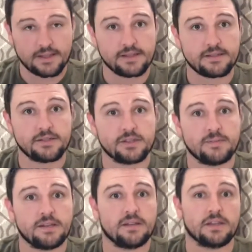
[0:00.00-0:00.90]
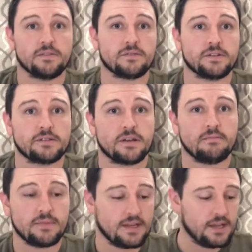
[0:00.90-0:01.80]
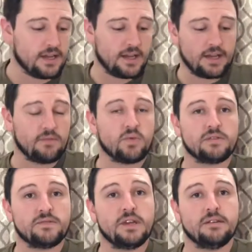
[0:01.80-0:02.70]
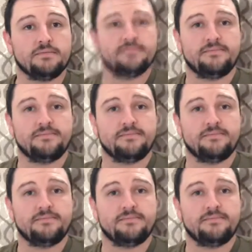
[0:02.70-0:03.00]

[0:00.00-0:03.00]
ladies and gentlemen, thank you for your time and have a wonderful day.